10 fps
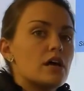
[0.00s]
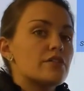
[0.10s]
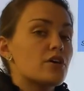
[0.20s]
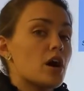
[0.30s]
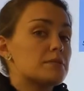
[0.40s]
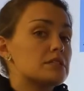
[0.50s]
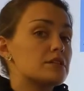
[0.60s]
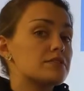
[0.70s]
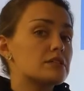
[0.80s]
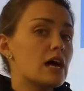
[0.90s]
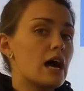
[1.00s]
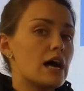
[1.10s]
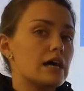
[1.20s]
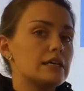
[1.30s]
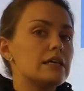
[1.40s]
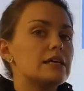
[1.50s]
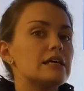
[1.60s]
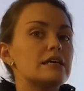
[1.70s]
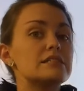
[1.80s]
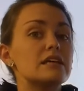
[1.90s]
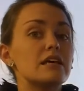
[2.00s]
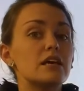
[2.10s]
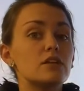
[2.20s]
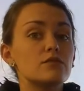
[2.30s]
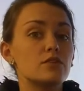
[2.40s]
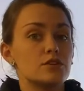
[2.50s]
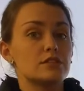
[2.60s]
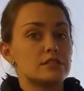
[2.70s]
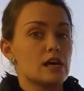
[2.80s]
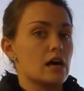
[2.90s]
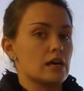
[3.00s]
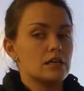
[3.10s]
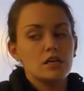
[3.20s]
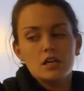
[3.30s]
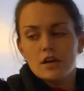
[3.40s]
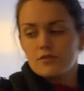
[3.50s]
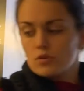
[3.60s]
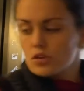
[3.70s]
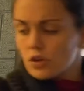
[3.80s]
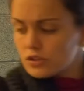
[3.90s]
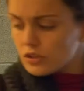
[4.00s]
The opposite of sine is inverse sine. If you look on your